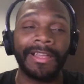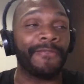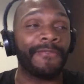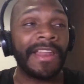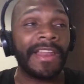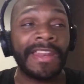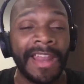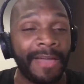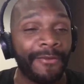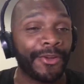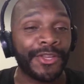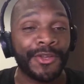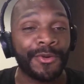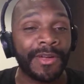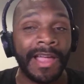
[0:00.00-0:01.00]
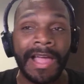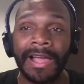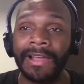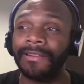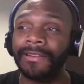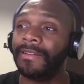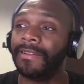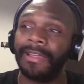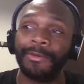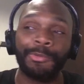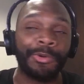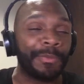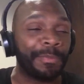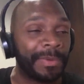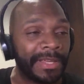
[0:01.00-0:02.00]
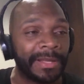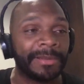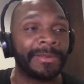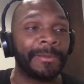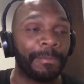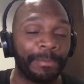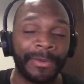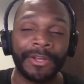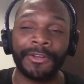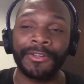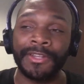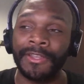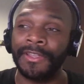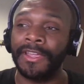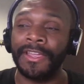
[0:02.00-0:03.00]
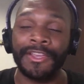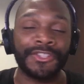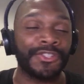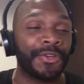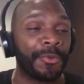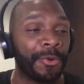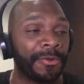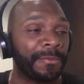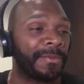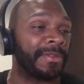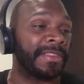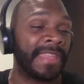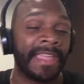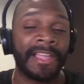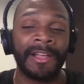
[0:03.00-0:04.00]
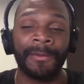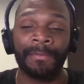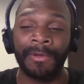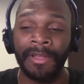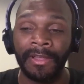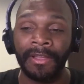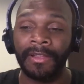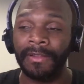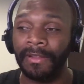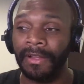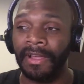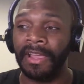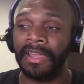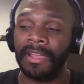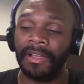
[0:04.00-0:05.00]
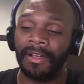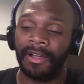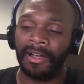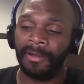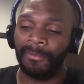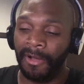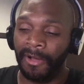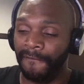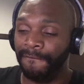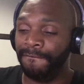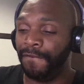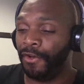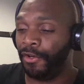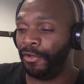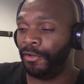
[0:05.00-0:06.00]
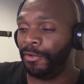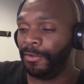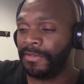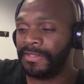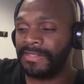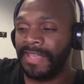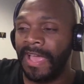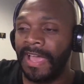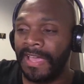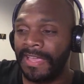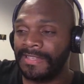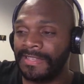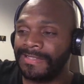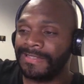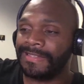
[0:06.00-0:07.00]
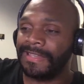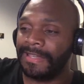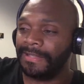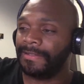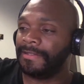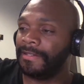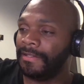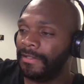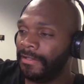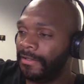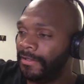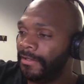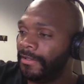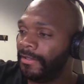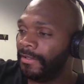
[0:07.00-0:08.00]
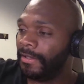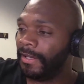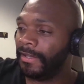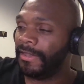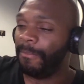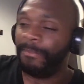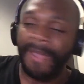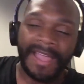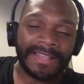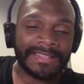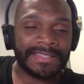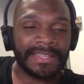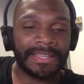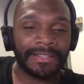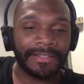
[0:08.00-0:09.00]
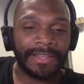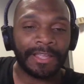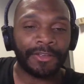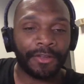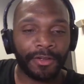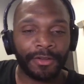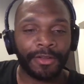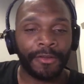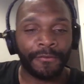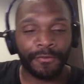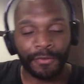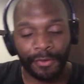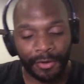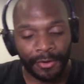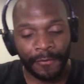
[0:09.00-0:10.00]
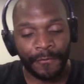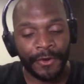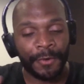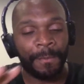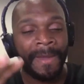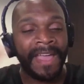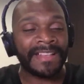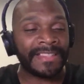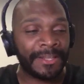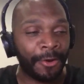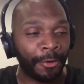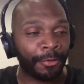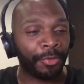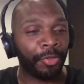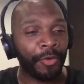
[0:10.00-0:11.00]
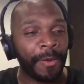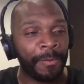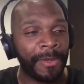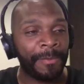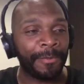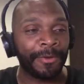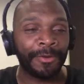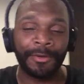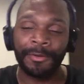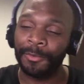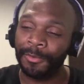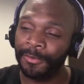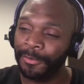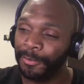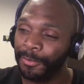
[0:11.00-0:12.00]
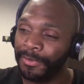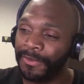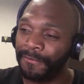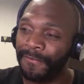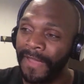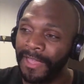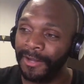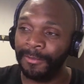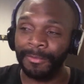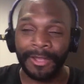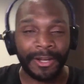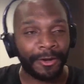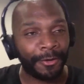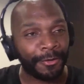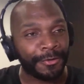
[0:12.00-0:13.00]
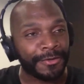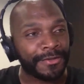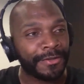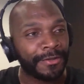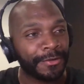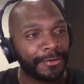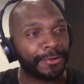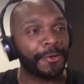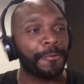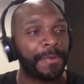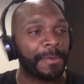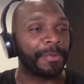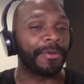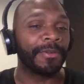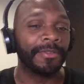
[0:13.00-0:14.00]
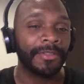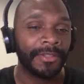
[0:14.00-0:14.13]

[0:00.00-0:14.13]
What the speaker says: If I didn't have a Yukon, it would be a bigger issue. It would take up like a full size seat in the back seat. Like if your back seat holds 3 people, with the Phantom, it holds 2 people.